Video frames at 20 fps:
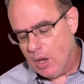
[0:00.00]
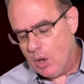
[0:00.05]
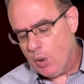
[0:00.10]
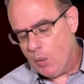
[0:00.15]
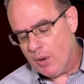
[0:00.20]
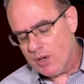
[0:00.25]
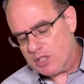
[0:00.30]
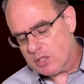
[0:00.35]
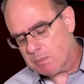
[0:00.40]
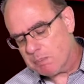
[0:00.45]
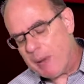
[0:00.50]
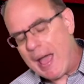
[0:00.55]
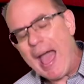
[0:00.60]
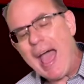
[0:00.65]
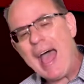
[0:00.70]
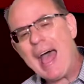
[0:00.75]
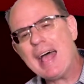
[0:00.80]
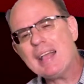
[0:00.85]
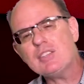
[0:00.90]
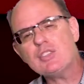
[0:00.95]
who has
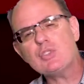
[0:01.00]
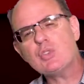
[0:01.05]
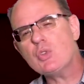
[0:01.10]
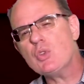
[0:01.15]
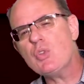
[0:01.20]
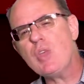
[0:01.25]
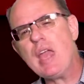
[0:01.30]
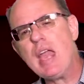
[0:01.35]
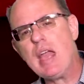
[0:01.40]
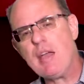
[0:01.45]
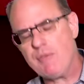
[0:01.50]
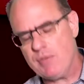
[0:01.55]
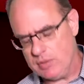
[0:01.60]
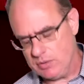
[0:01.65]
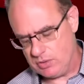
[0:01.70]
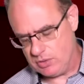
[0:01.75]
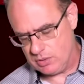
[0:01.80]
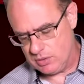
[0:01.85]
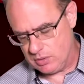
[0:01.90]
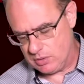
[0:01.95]
passed through the
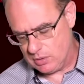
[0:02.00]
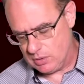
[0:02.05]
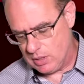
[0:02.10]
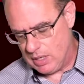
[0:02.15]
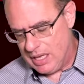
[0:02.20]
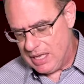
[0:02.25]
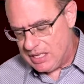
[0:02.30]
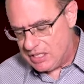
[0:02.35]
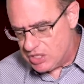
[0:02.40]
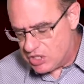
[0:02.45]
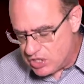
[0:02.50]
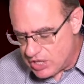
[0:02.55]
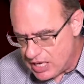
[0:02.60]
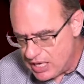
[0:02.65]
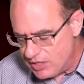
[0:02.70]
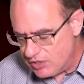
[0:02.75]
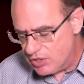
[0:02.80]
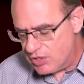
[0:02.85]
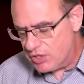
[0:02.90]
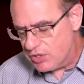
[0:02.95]
heavens,
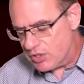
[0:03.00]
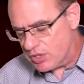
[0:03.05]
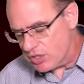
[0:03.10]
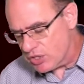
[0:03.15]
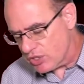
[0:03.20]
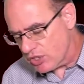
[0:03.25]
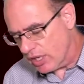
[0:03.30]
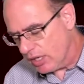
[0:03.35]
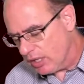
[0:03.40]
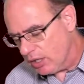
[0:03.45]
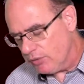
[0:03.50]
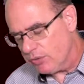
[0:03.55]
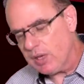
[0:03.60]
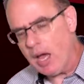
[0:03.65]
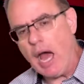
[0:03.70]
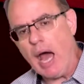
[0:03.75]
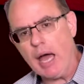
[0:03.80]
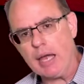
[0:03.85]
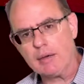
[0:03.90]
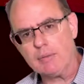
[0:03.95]
Jesus, the Son of
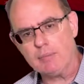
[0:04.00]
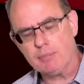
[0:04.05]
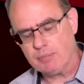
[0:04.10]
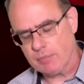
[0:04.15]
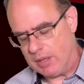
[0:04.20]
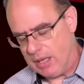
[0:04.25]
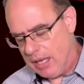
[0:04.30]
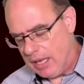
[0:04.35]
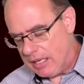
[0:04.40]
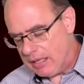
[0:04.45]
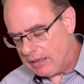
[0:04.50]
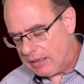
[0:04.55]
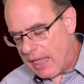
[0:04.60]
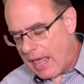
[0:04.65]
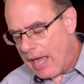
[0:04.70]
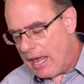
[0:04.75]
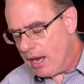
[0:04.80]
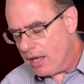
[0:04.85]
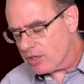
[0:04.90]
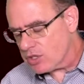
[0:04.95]
God,
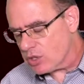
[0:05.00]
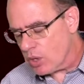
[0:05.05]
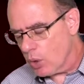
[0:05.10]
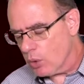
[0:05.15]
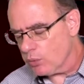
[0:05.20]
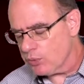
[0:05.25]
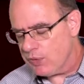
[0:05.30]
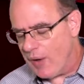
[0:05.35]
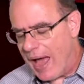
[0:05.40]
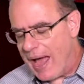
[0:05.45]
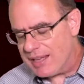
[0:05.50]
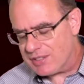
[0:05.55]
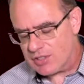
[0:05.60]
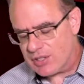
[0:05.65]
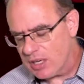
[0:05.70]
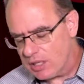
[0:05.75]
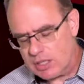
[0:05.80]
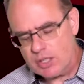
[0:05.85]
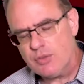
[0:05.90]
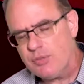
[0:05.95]
let us hold fast
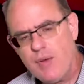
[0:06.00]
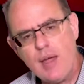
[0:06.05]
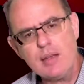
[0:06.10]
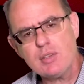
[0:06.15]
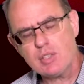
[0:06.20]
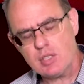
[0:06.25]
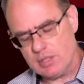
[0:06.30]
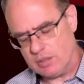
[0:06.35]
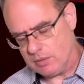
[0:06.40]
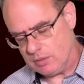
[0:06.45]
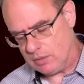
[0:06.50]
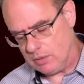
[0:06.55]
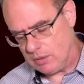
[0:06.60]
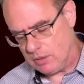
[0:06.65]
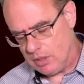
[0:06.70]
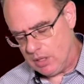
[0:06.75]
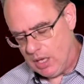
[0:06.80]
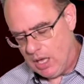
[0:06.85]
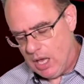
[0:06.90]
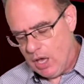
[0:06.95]
our confession.
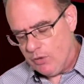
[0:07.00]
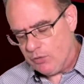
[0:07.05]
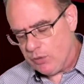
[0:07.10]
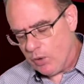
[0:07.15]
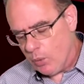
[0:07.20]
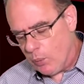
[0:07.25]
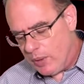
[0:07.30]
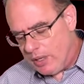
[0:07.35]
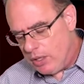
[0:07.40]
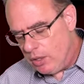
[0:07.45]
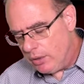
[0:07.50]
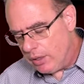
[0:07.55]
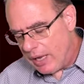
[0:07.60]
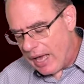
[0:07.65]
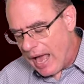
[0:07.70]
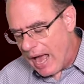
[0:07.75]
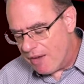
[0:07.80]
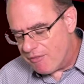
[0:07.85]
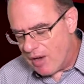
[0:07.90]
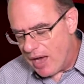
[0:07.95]
For we do not
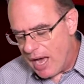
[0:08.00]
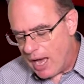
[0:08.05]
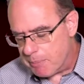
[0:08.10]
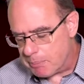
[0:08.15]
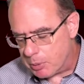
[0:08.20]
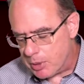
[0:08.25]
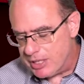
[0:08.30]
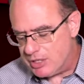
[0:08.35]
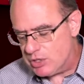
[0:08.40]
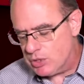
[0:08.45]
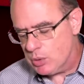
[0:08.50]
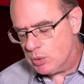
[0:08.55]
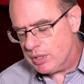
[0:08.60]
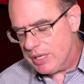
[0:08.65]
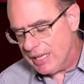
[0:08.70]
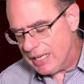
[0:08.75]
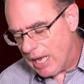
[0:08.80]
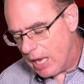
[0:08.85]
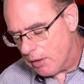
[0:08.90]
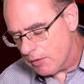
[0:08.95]
have a high priest who
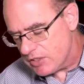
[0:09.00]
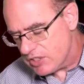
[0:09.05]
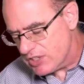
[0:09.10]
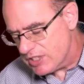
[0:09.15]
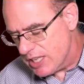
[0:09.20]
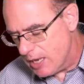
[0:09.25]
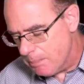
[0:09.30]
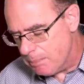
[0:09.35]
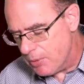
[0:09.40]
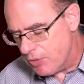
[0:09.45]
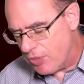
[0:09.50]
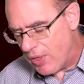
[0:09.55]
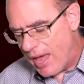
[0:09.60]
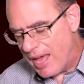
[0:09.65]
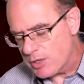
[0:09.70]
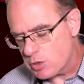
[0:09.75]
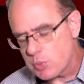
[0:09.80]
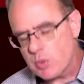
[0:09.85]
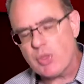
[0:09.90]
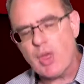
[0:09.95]
cannot
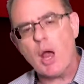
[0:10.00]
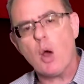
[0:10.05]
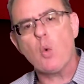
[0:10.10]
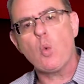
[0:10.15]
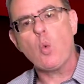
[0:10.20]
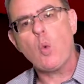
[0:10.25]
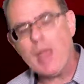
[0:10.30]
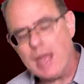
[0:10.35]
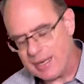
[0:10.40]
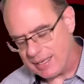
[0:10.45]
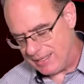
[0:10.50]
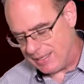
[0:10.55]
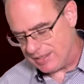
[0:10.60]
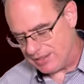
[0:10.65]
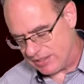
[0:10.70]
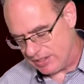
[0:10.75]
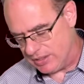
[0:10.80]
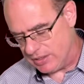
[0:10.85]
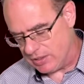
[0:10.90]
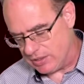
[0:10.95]
sympathize with our
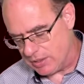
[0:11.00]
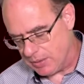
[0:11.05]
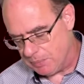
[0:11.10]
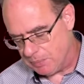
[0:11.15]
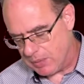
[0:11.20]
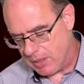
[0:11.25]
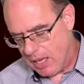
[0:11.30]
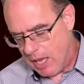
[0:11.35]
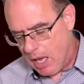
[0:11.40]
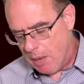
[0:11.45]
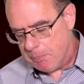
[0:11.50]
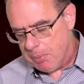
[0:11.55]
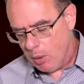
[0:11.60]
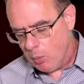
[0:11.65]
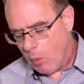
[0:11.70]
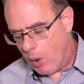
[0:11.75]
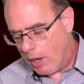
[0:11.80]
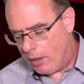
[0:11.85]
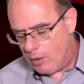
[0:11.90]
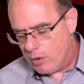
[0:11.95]
weaknesses, but
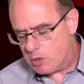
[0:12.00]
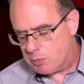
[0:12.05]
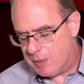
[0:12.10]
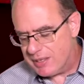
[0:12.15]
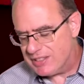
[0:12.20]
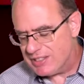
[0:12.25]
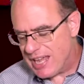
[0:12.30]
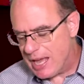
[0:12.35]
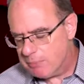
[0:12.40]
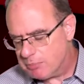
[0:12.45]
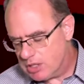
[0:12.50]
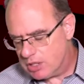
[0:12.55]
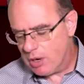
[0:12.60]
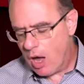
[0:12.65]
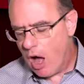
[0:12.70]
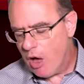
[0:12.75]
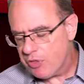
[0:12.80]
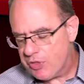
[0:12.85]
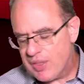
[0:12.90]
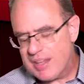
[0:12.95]
one who's been tempted in
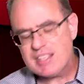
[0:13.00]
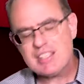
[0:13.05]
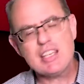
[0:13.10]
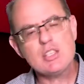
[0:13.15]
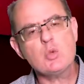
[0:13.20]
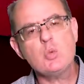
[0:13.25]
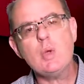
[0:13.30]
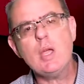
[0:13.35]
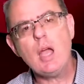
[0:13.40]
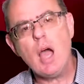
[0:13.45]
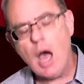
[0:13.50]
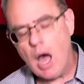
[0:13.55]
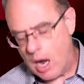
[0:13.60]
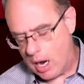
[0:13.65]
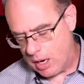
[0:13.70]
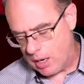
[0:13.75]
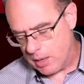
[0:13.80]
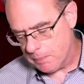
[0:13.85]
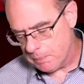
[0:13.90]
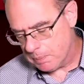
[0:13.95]
all things as we
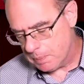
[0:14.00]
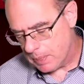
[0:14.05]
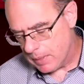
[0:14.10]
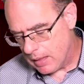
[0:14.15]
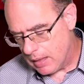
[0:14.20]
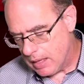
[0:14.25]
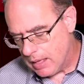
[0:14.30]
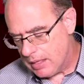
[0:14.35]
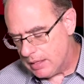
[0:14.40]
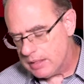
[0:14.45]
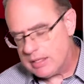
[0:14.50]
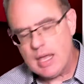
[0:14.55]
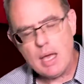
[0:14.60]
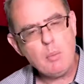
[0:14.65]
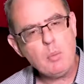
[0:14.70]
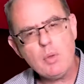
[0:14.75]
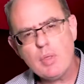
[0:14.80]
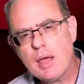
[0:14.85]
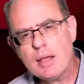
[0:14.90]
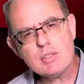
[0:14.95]
are, yet
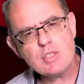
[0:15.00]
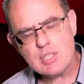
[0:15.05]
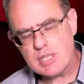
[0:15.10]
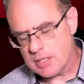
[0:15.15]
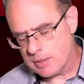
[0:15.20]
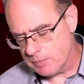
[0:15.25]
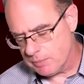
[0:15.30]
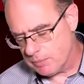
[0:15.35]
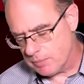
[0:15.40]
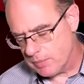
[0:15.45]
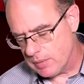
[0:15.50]
without sin.